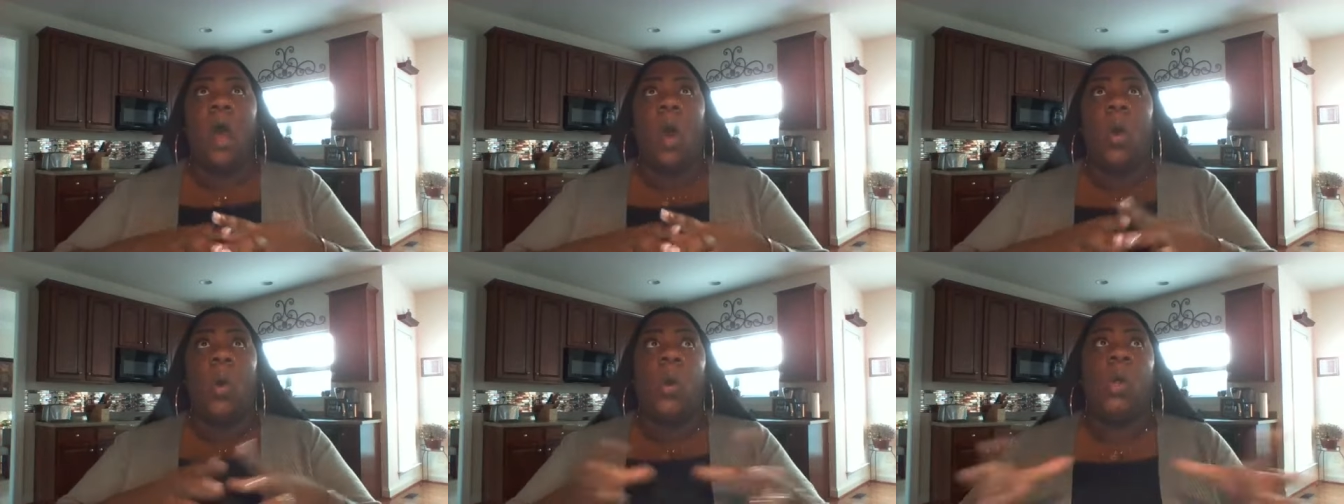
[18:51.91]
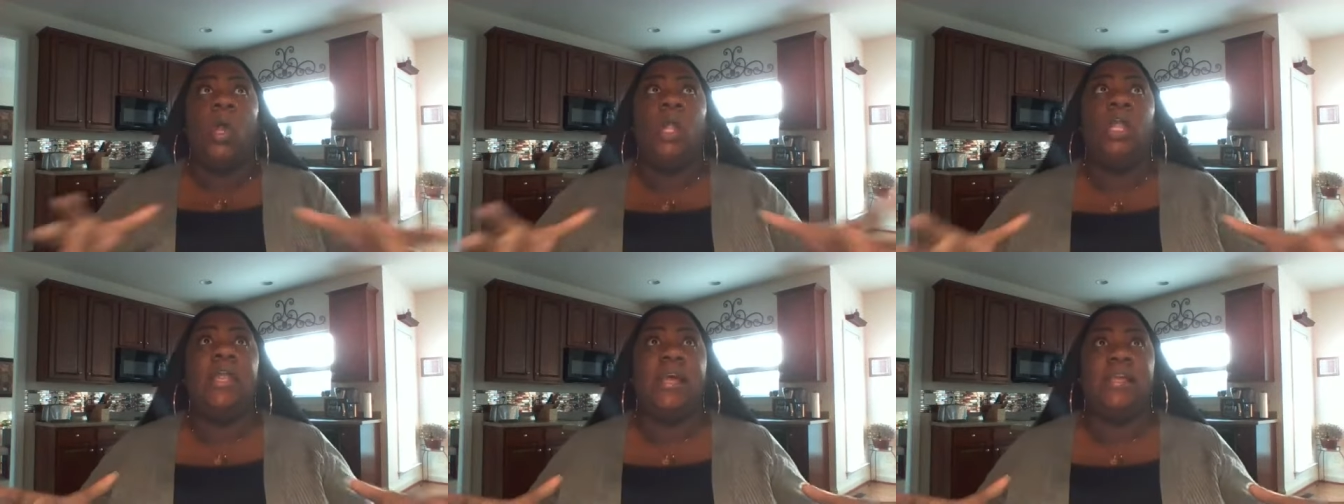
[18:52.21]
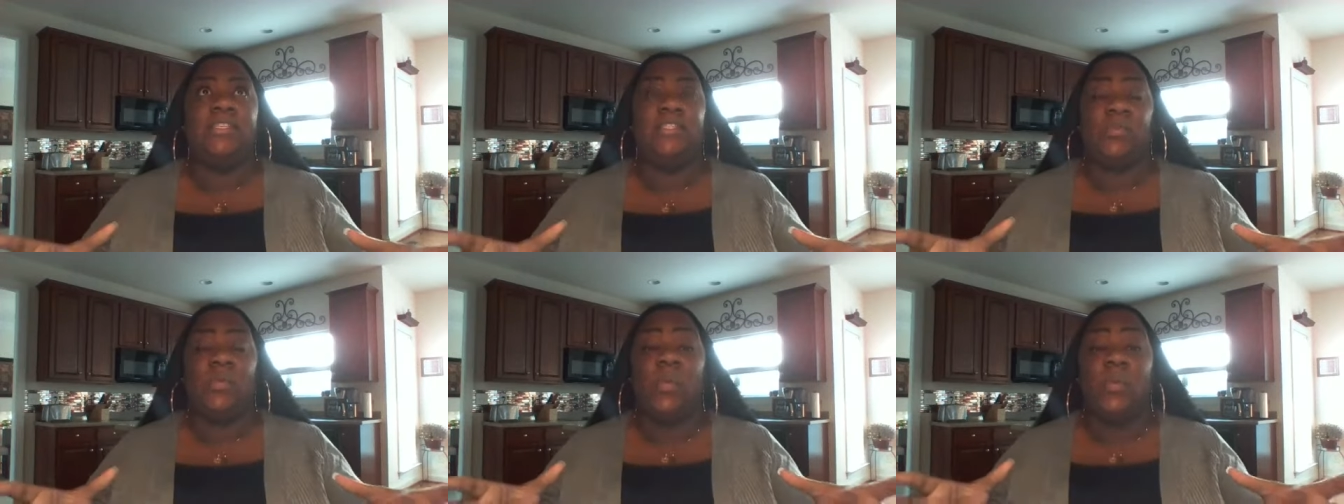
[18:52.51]
all
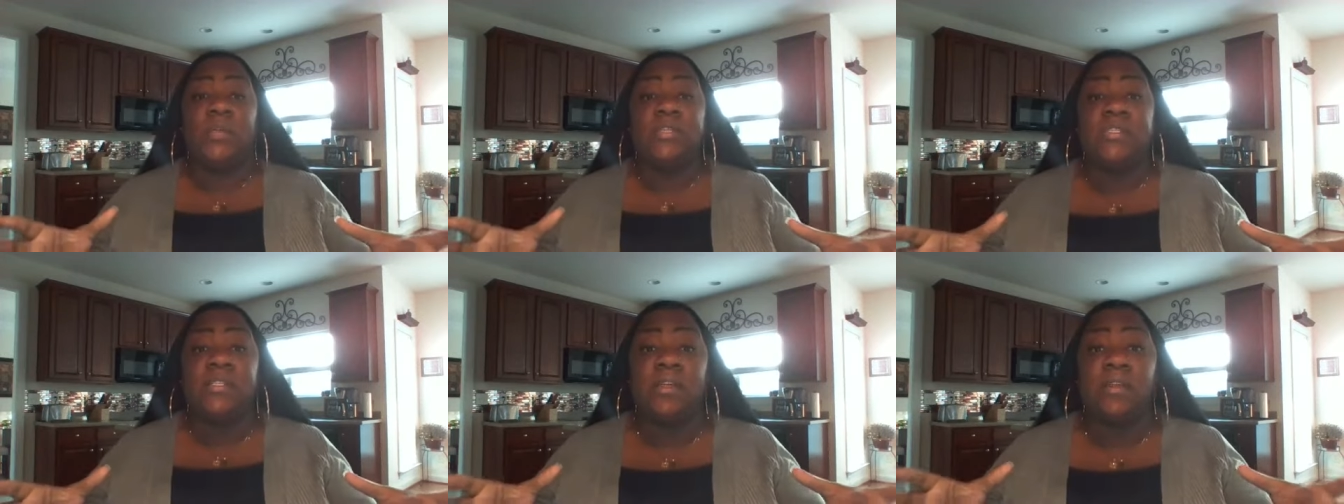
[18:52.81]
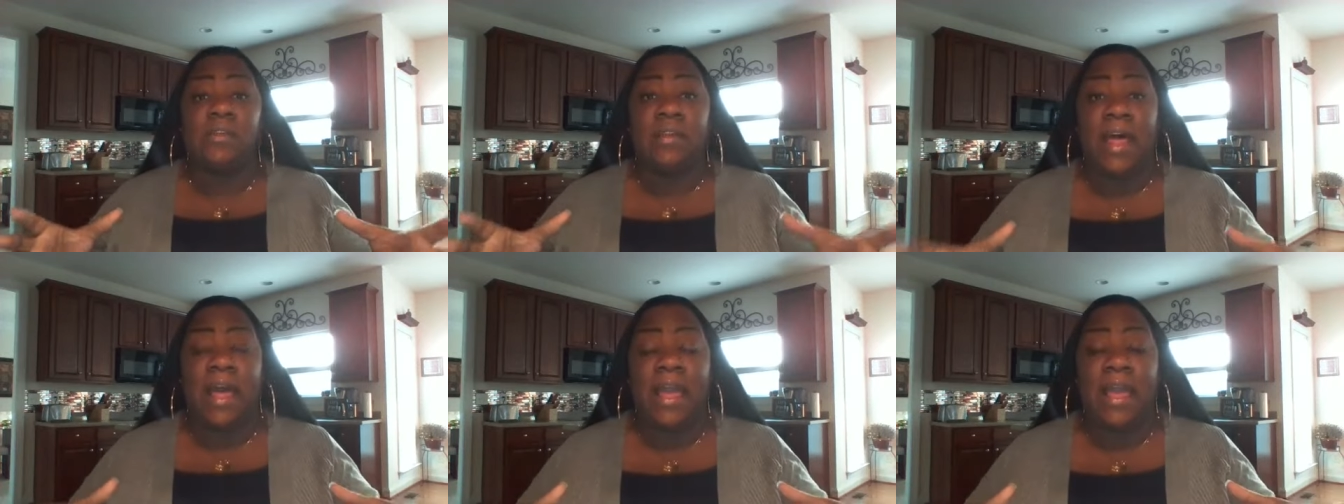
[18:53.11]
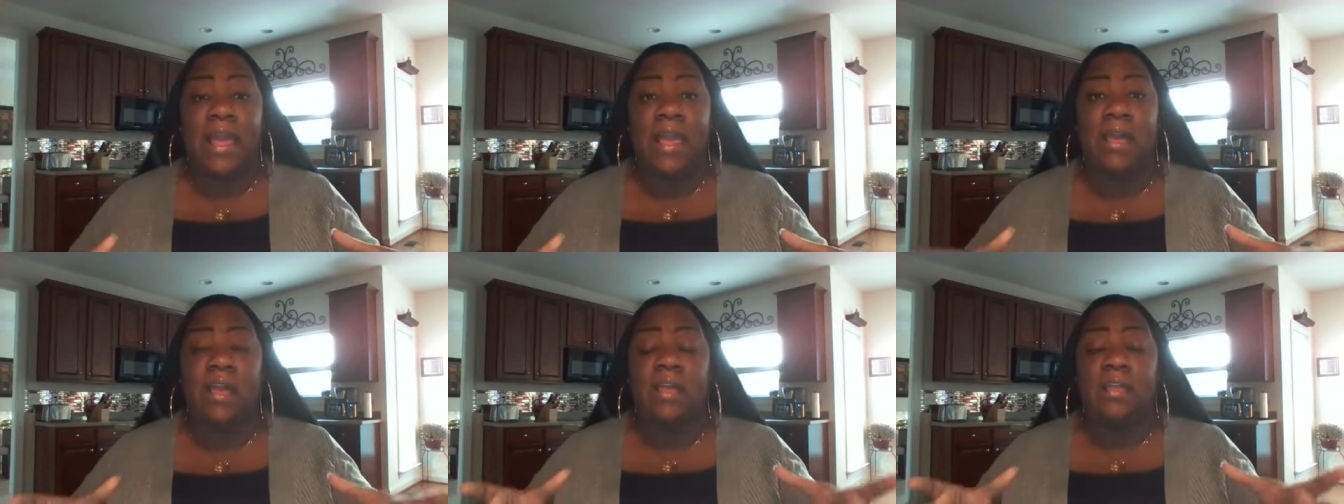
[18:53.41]
I saw was the
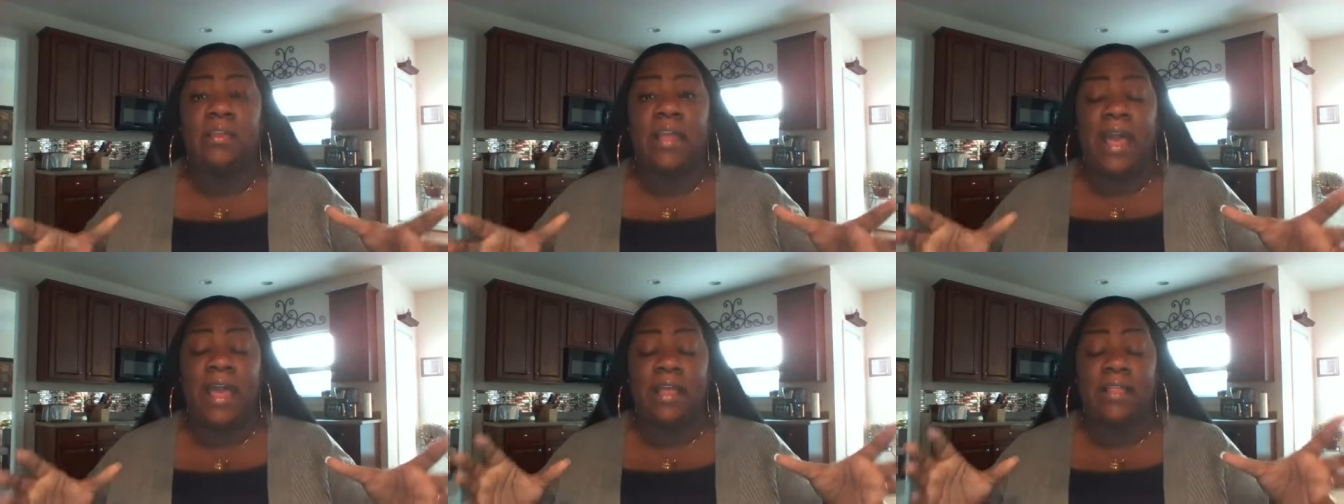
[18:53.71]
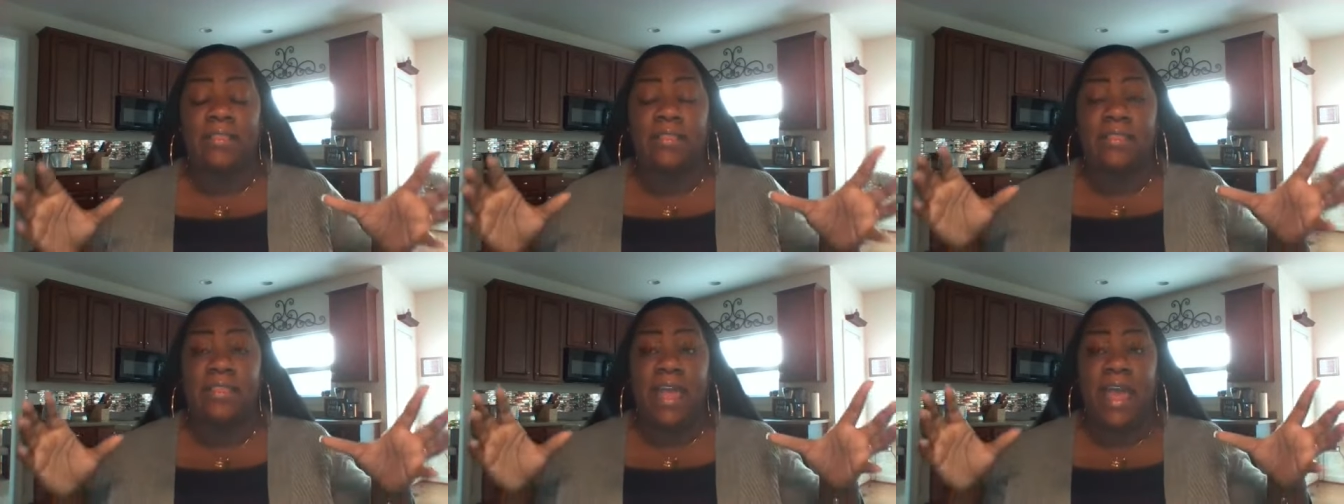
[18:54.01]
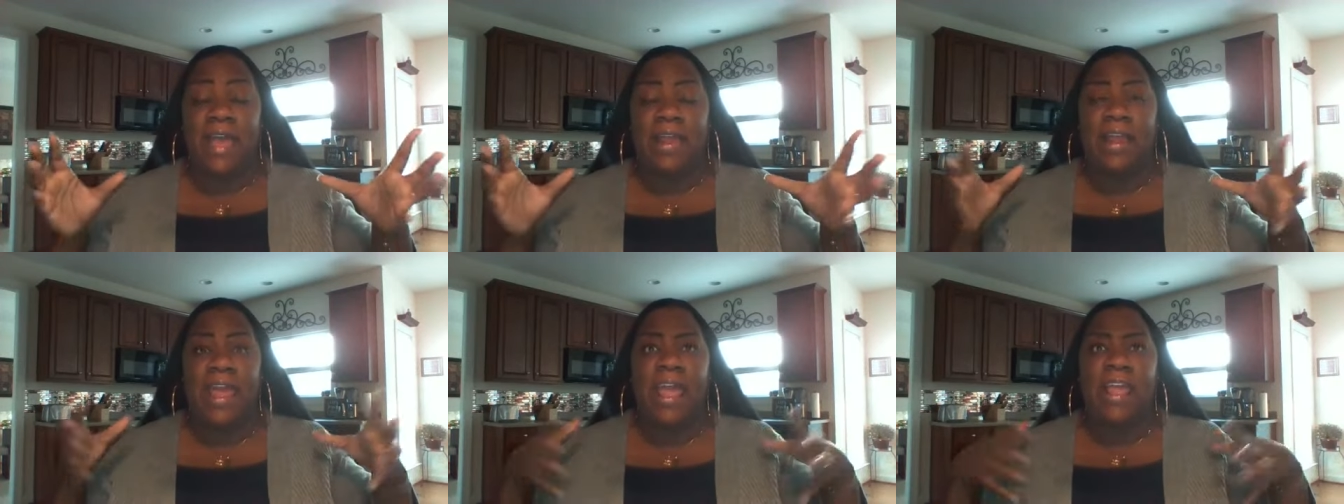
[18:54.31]
light, like
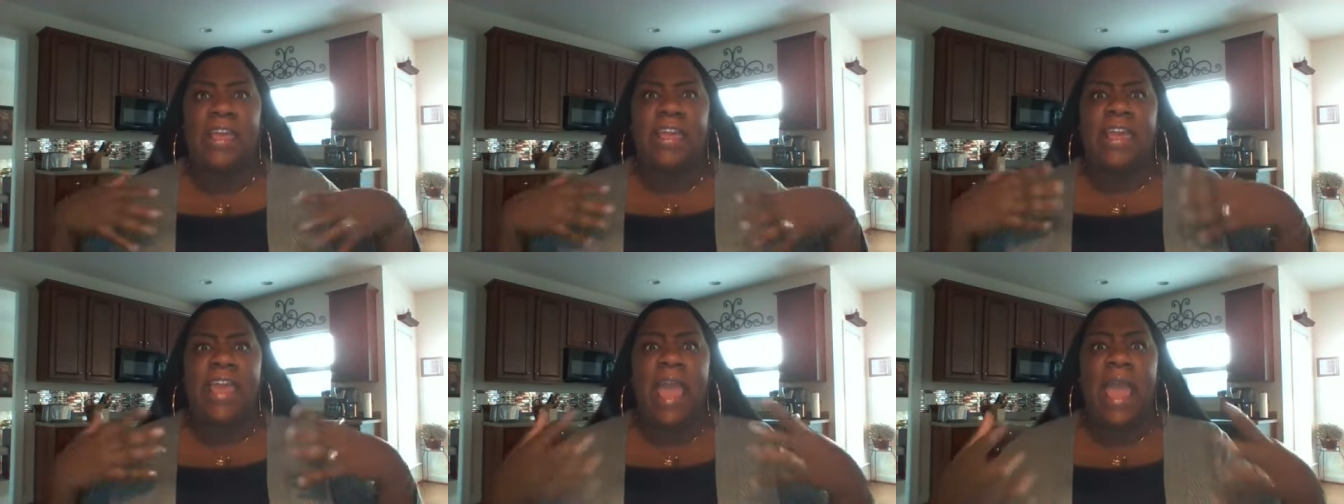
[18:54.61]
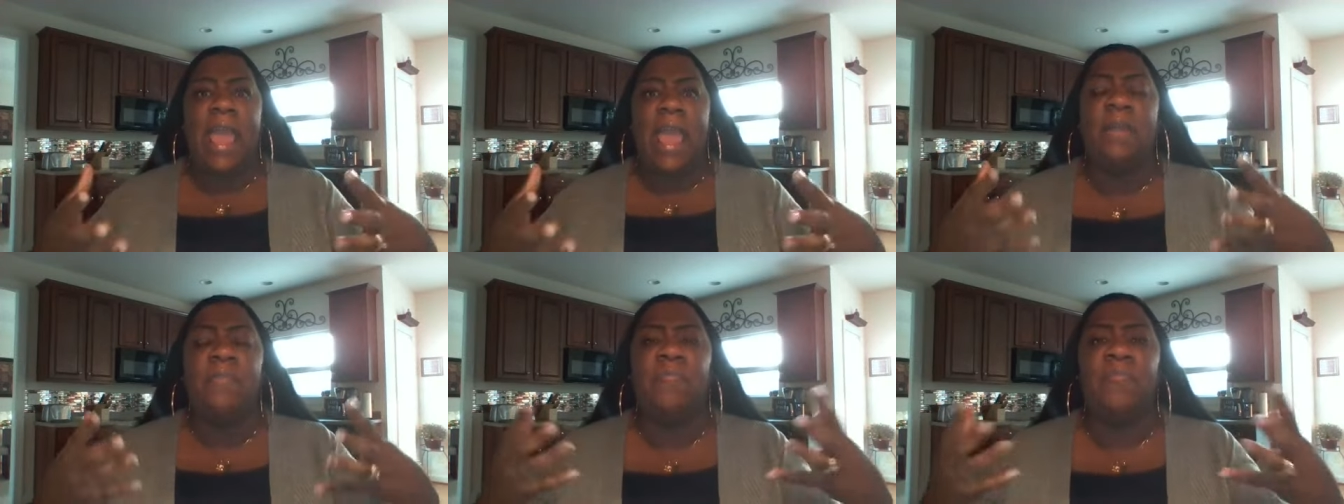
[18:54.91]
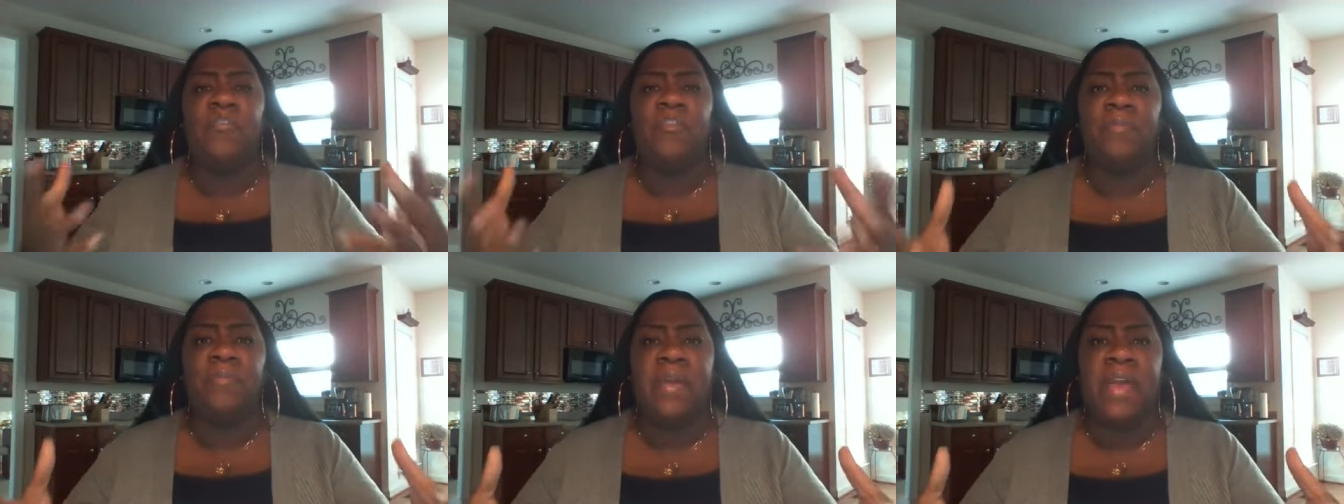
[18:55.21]
that had came
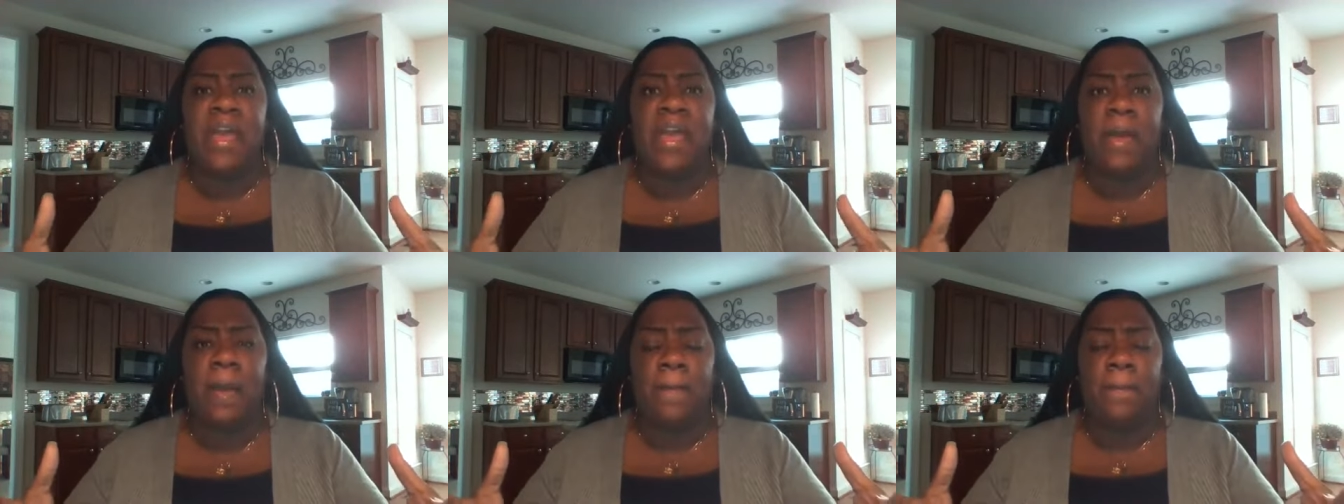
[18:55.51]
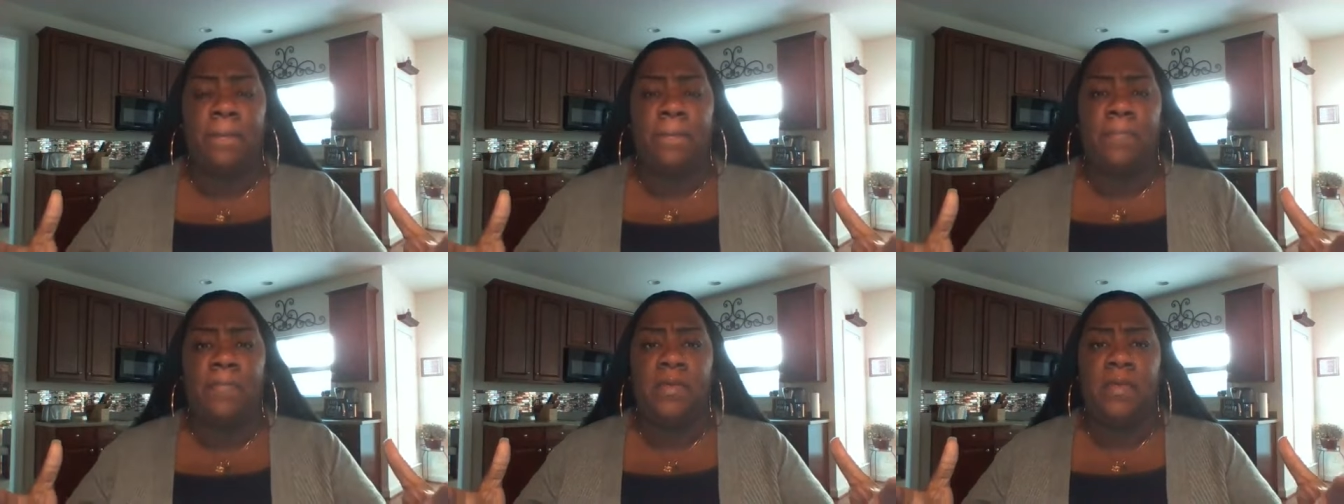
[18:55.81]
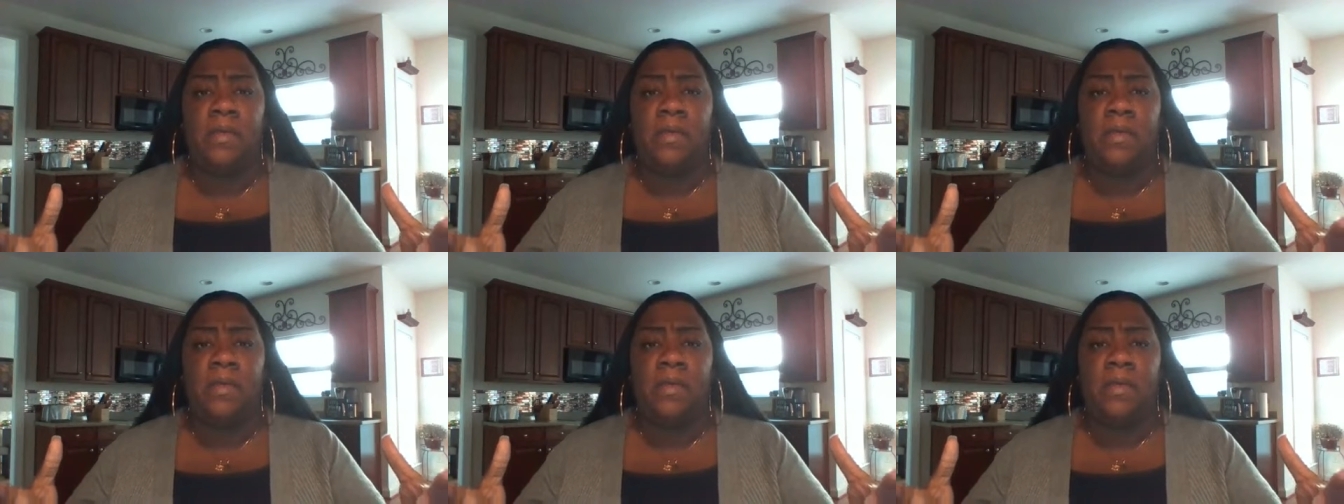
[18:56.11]
from him.